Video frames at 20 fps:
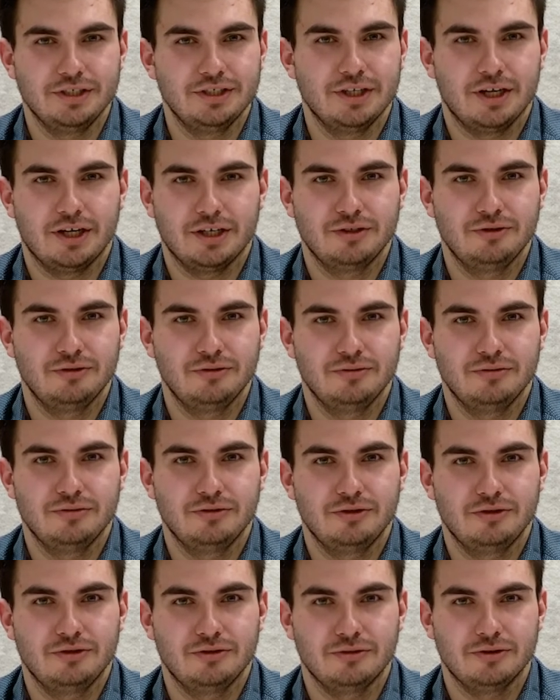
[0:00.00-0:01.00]
Tartu,
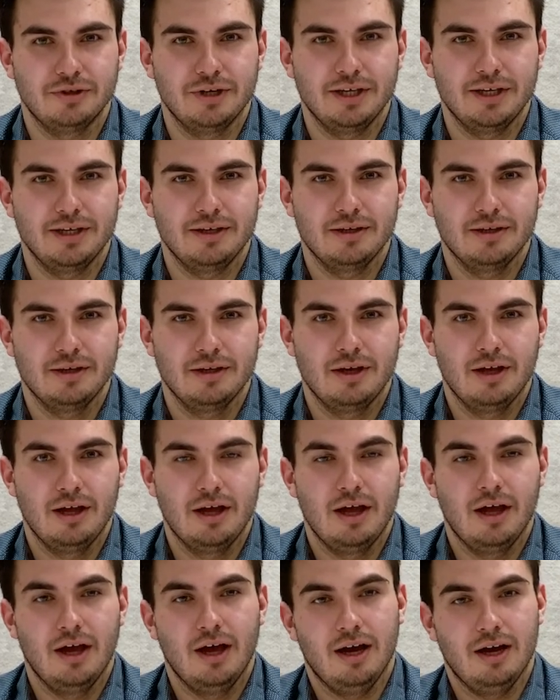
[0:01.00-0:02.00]
surely.
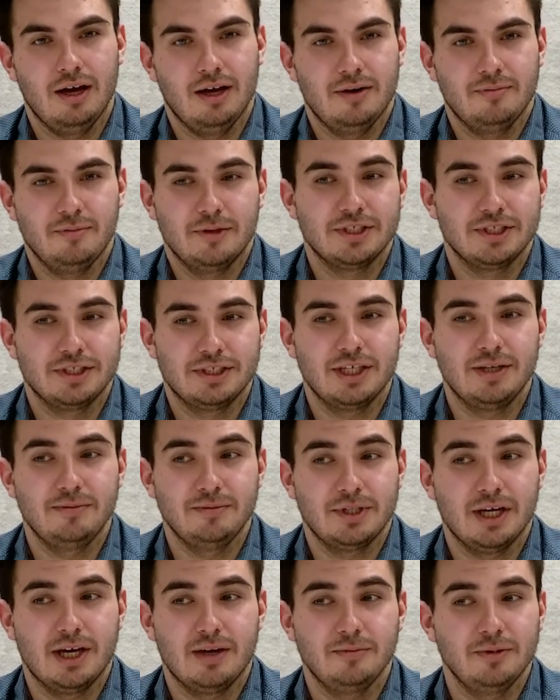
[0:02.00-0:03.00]
But at the same
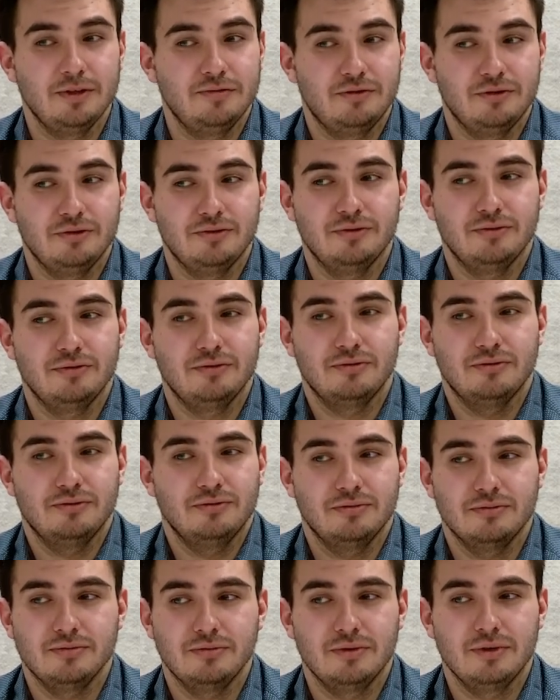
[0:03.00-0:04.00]
time, if
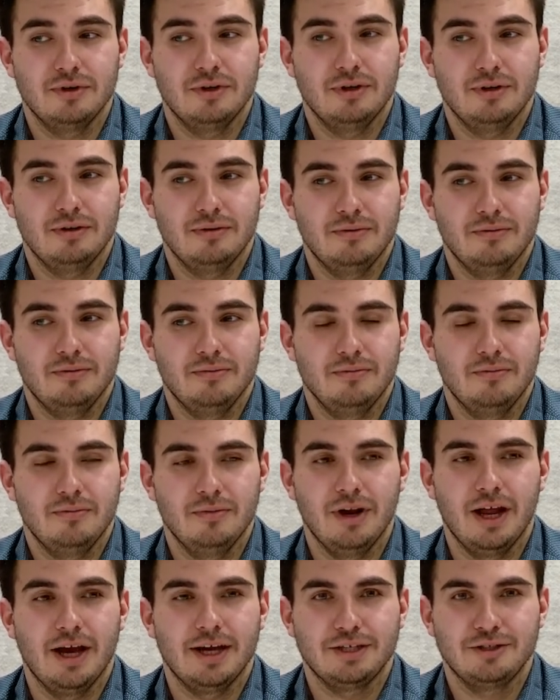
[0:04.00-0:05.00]
you
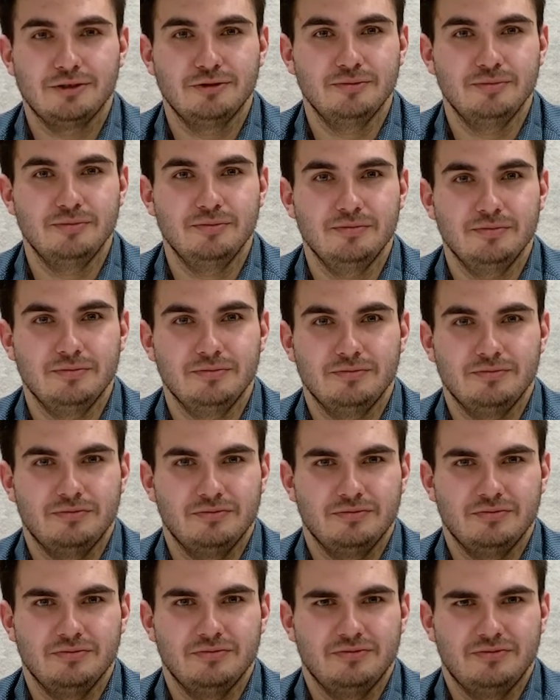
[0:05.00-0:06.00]
like
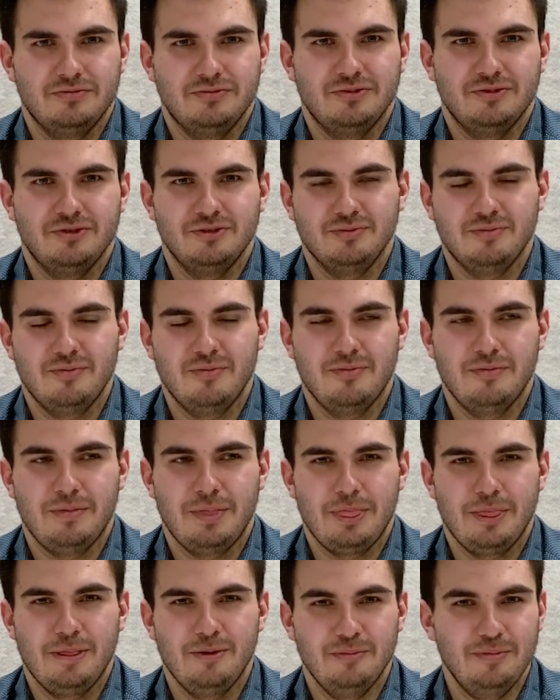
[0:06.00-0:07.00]

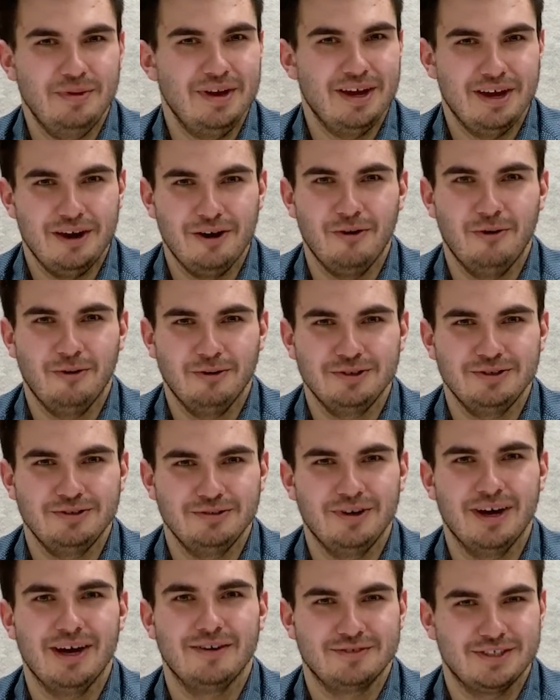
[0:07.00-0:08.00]
to be alone,
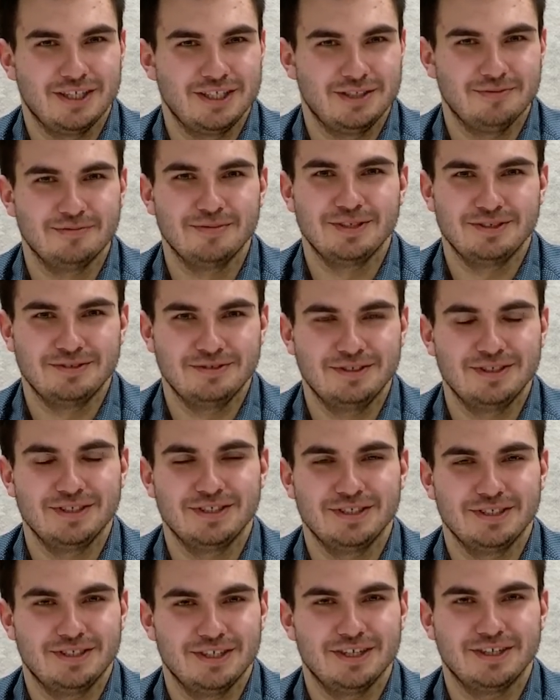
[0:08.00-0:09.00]
you have such opportunities
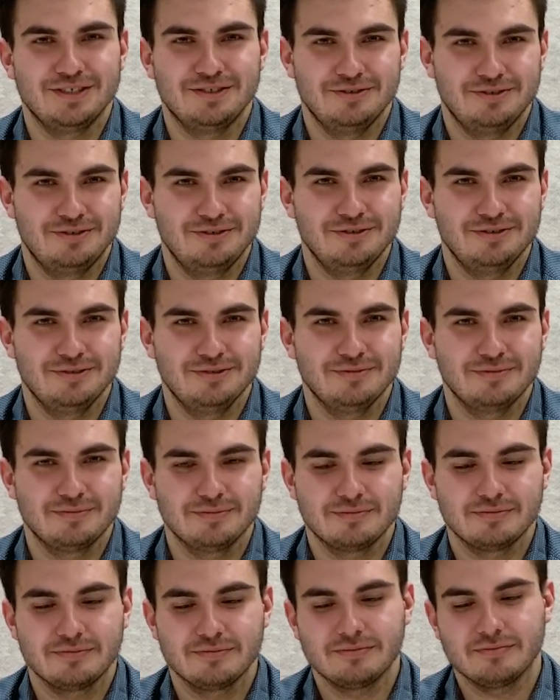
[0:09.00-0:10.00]
in Tartu
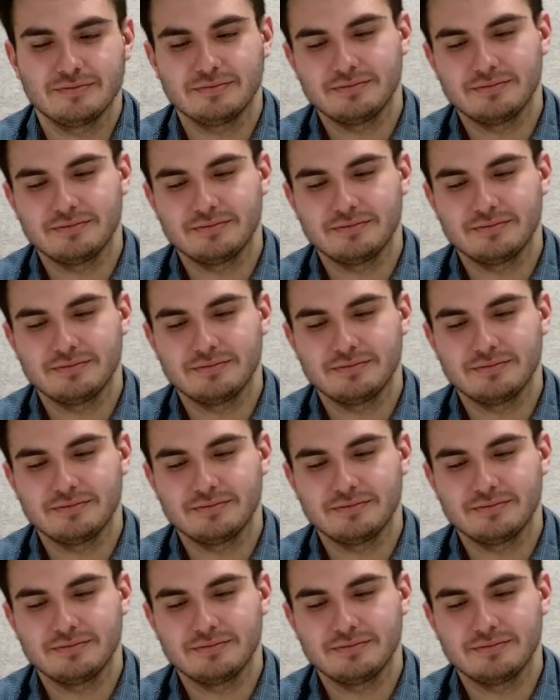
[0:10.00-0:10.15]
too.